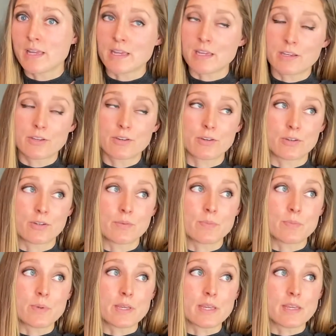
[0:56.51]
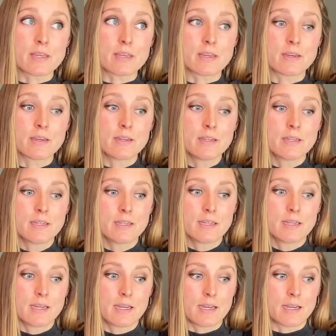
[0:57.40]
It could be
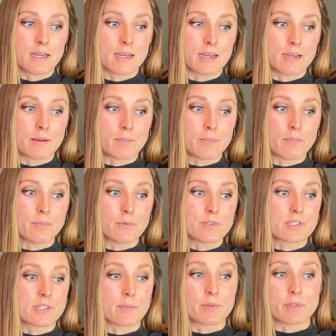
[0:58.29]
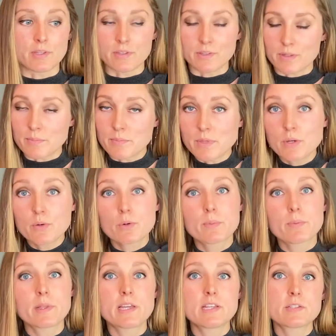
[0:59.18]
some of the meal
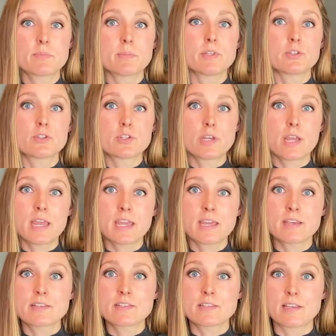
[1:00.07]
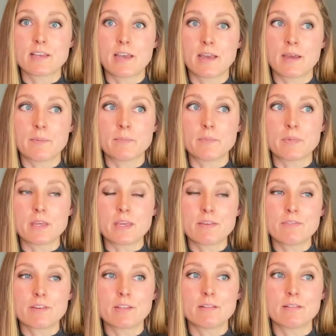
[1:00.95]
replacement shakes, some
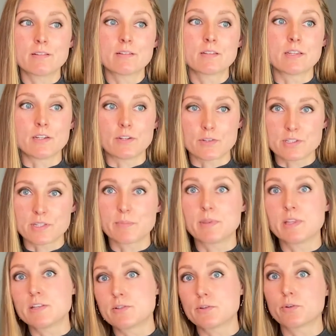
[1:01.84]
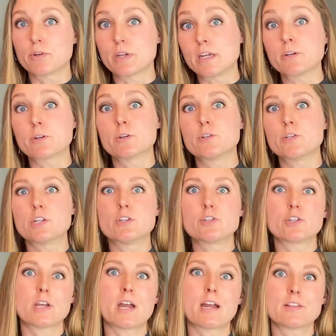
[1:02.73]
of these little energy
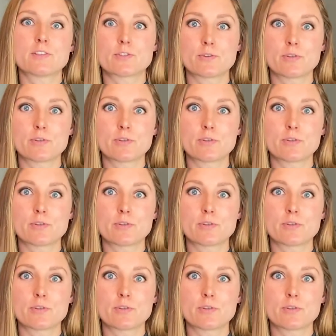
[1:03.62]
shots or